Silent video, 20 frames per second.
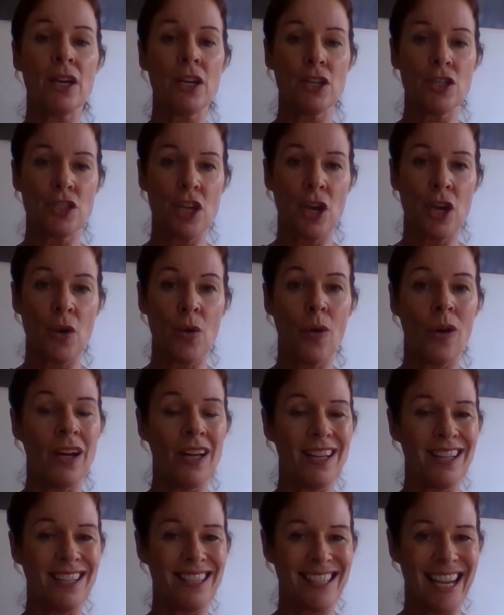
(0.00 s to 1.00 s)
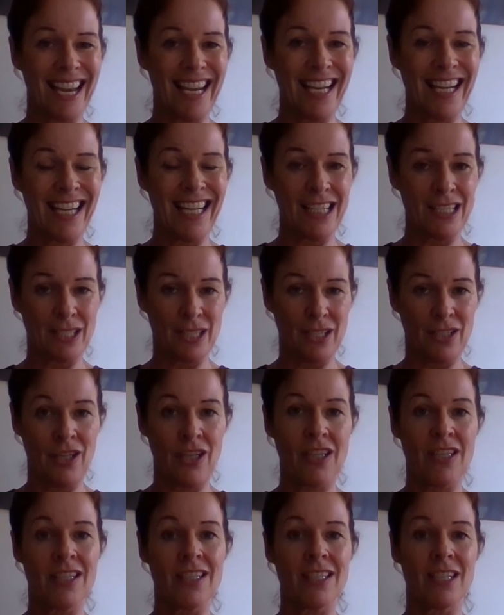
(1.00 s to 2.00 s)
So take into
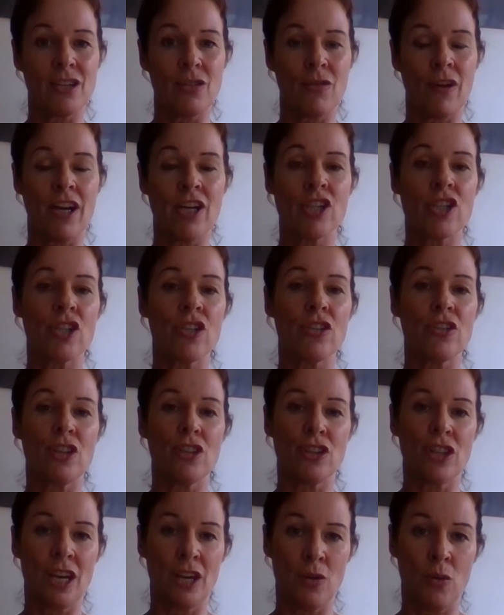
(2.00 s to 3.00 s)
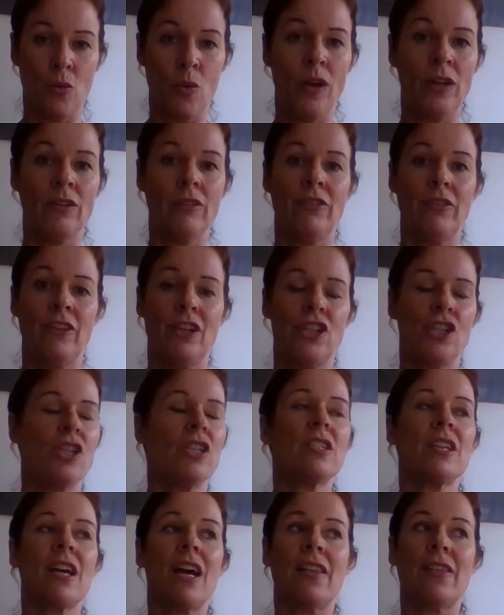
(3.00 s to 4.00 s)
consideration that they will
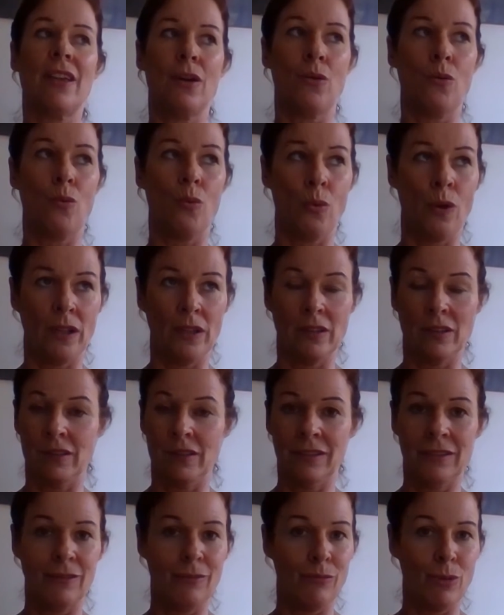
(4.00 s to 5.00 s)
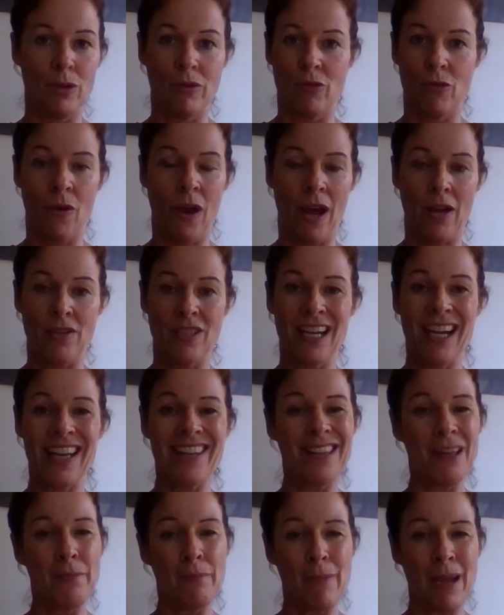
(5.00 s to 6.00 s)
fidget and they will move around
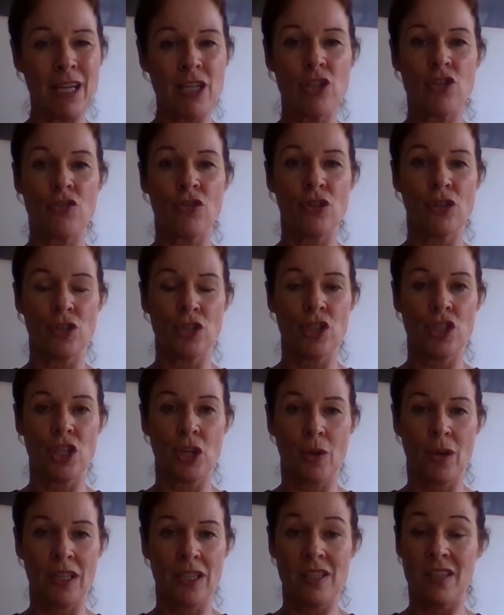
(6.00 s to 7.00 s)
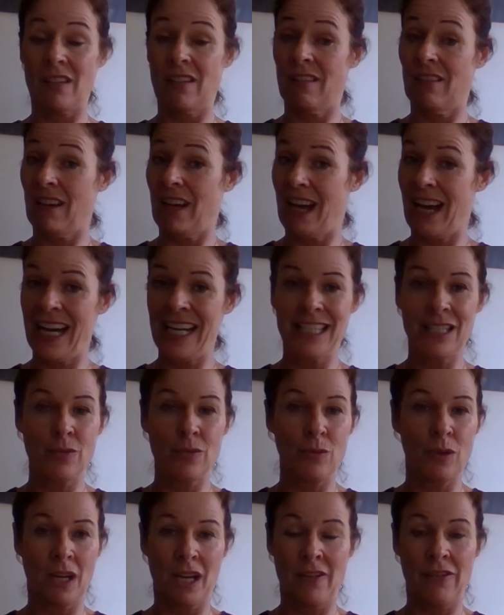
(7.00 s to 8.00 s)
and they may struggle to do it. I did
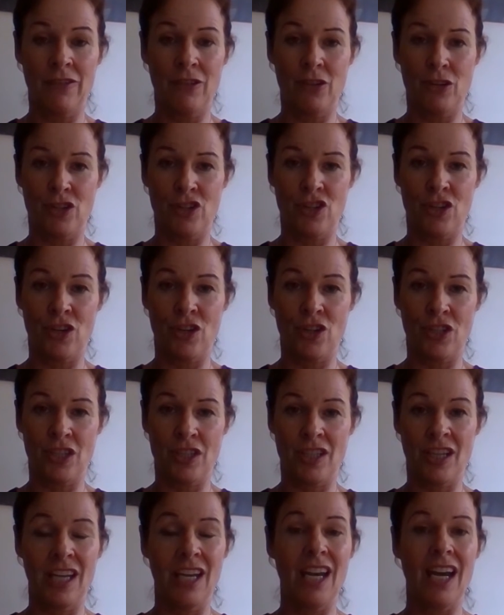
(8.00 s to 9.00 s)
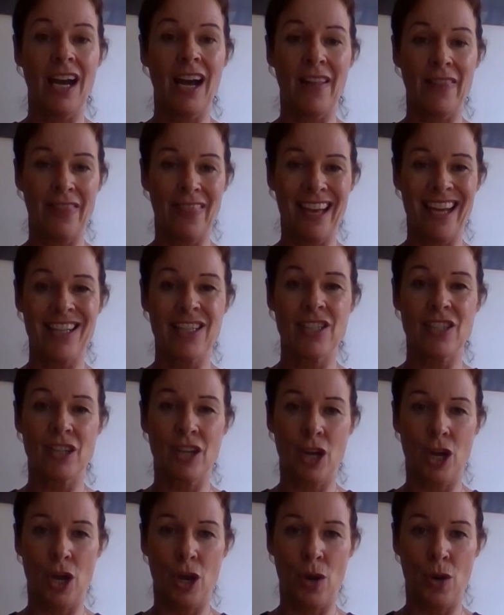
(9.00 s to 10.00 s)
when I first started, and that's
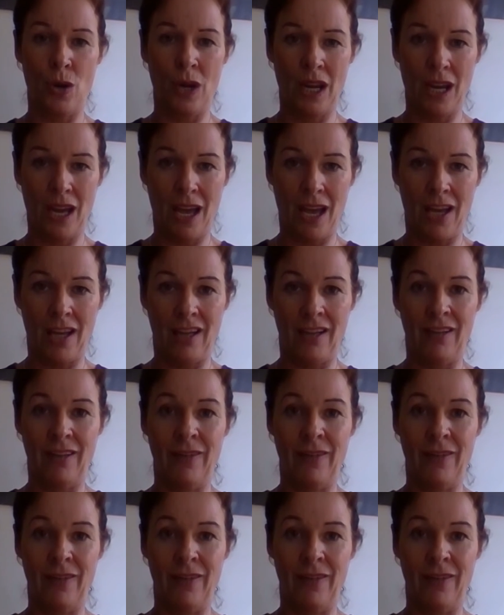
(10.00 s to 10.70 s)
okay.